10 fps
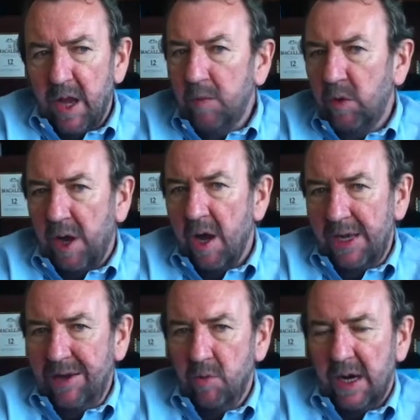I would
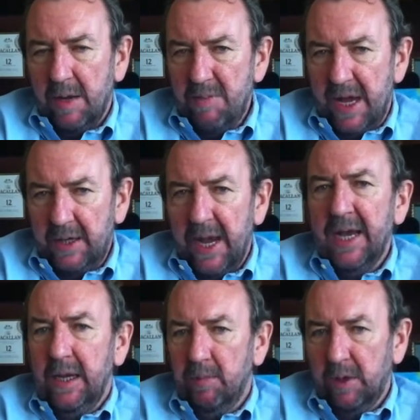highly recommend
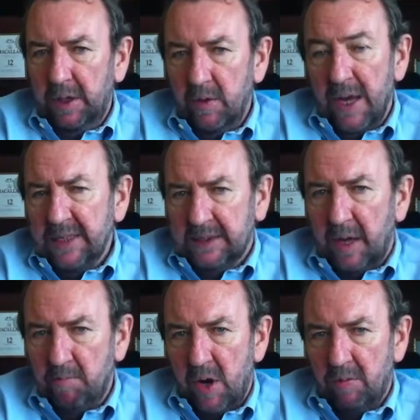anybody who has
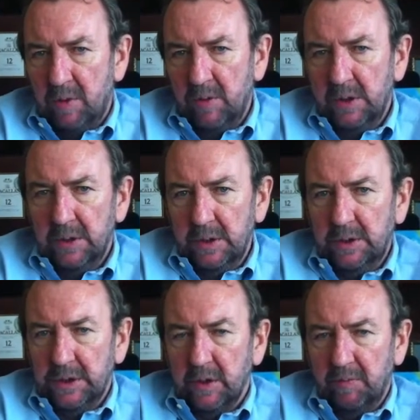that problem
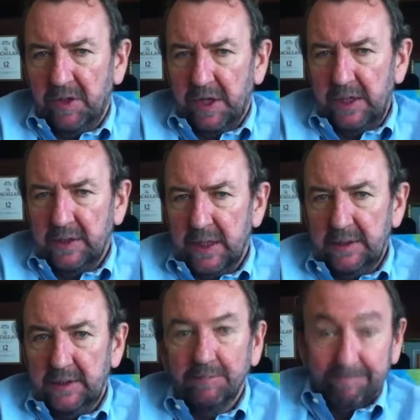to come to these
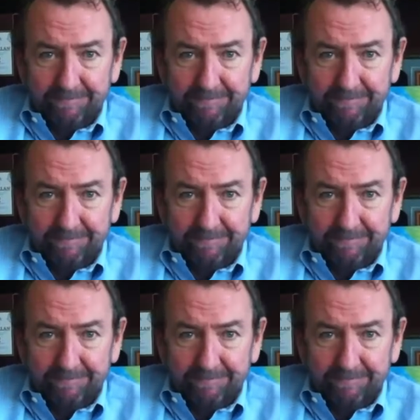guys.